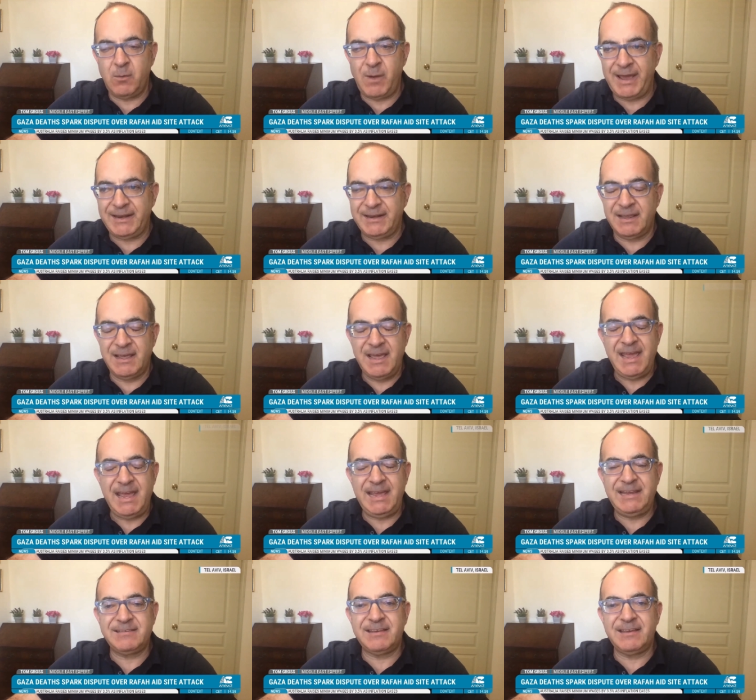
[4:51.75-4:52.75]
the UN?
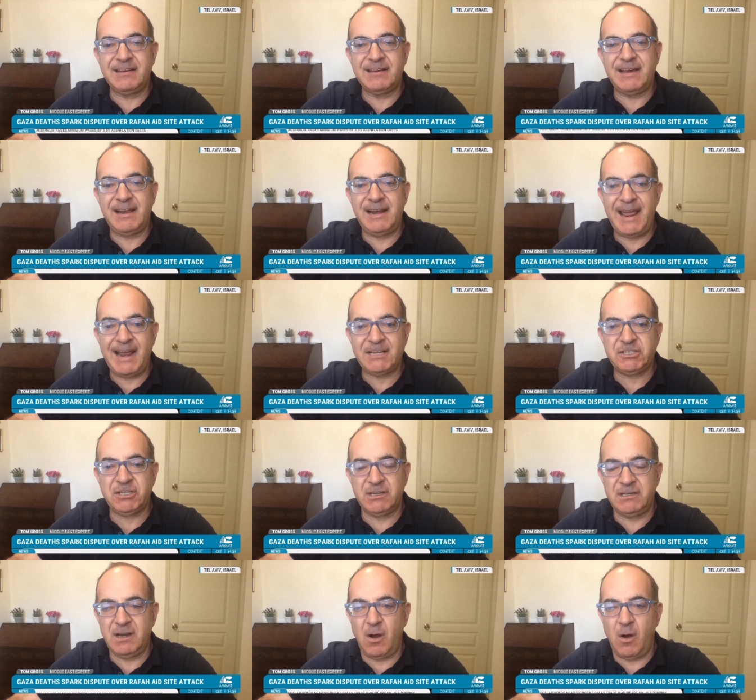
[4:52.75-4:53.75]
It's a
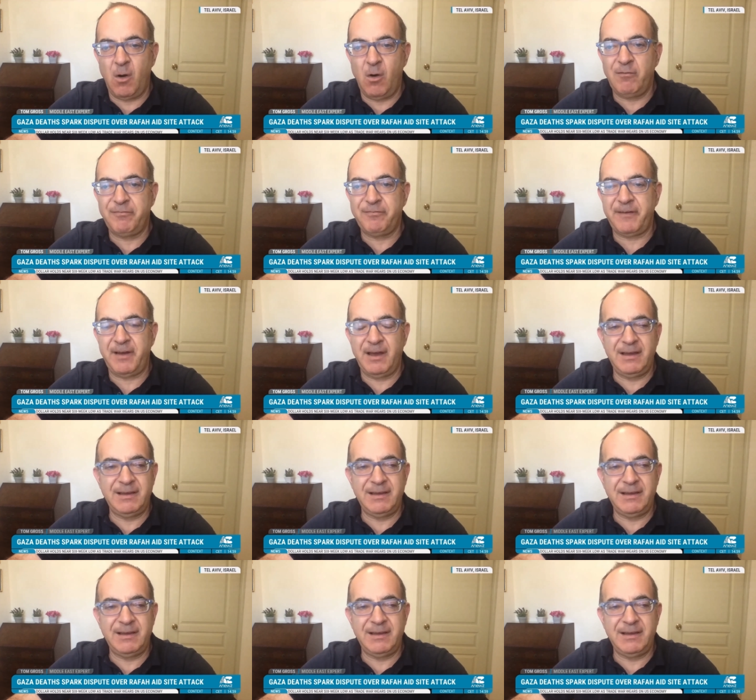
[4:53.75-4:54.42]
collection of,